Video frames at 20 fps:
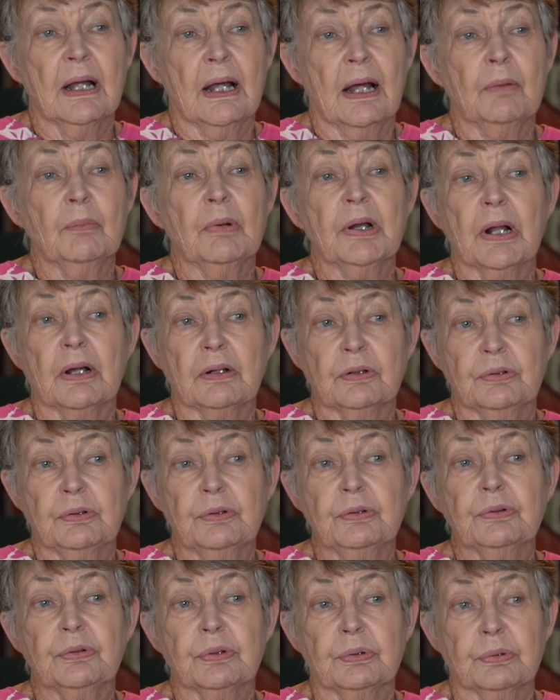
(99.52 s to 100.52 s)
And when I
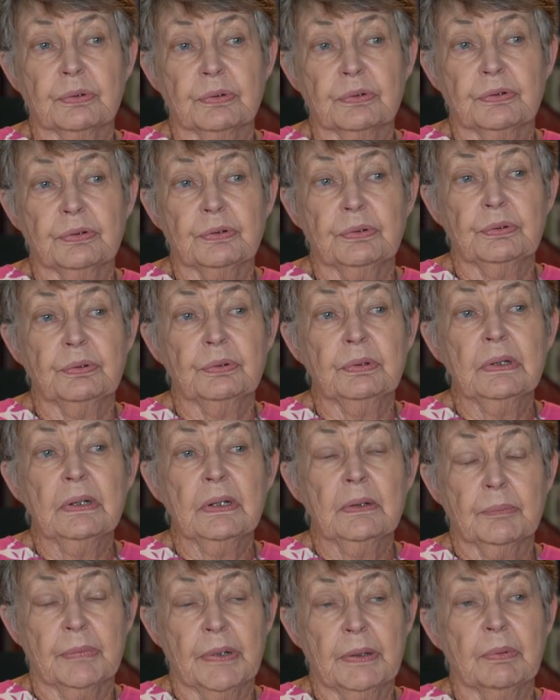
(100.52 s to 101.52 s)
do talk to
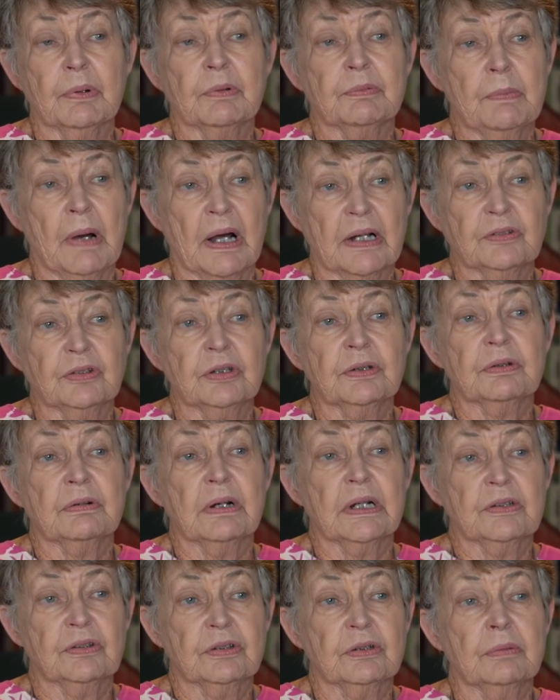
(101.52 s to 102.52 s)
people of my
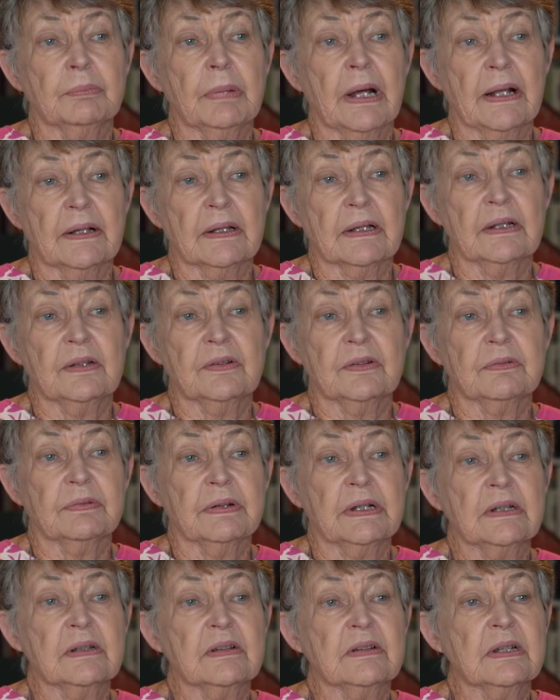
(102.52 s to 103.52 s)
generation about these
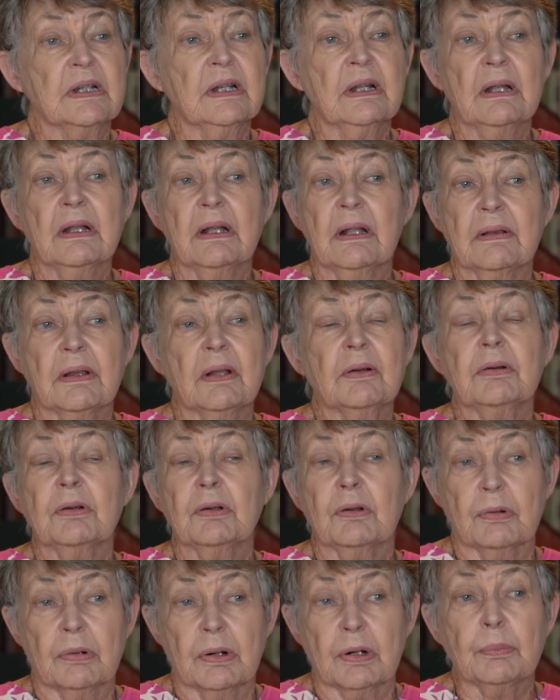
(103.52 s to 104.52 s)
events, they're
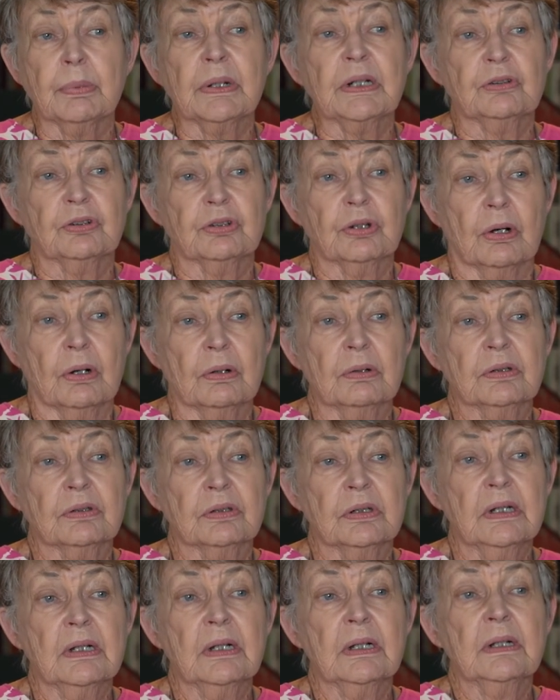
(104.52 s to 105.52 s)
incredibly shocked.
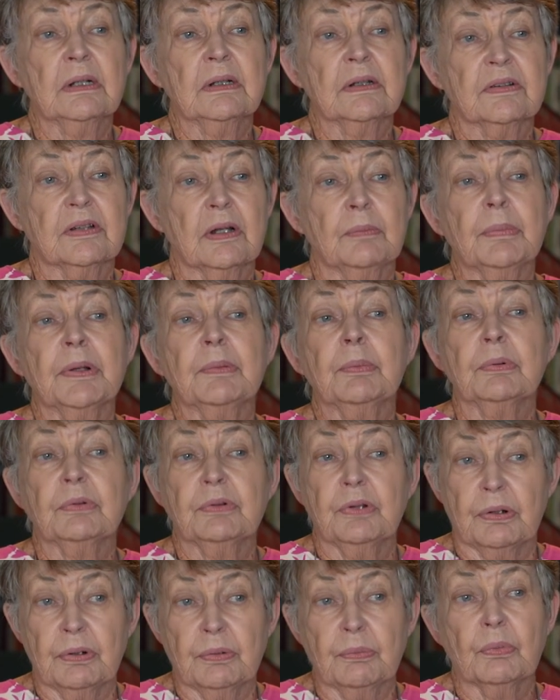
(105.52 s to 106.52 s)
Some people
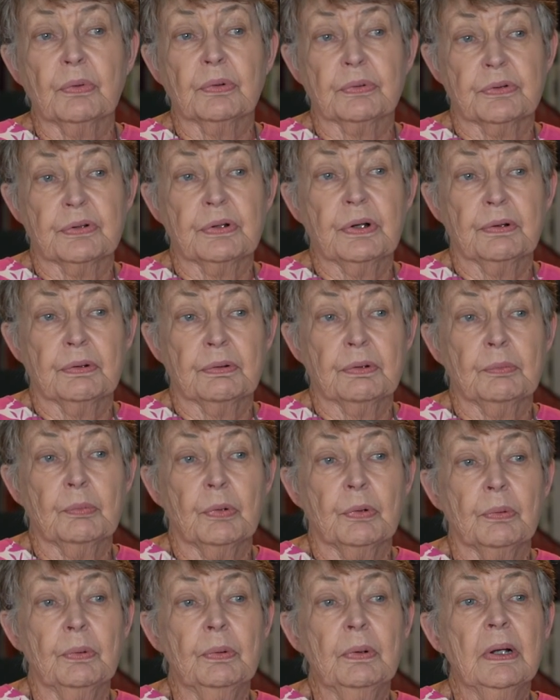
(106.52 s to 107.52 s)
don't want to know
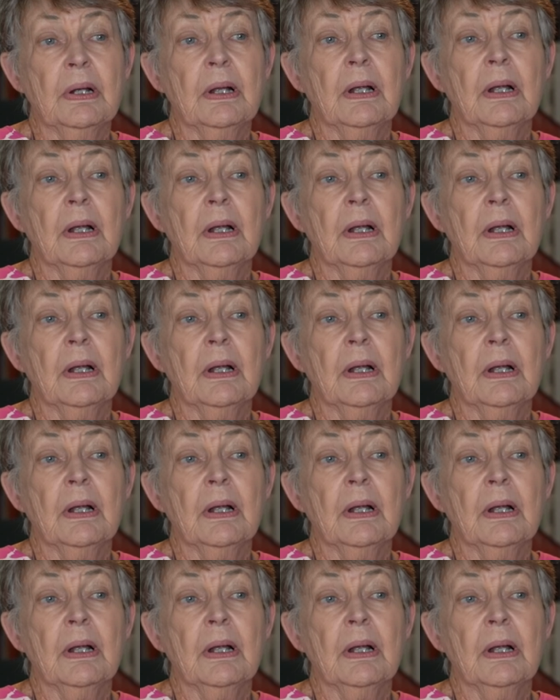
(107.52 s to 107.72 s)
anymore,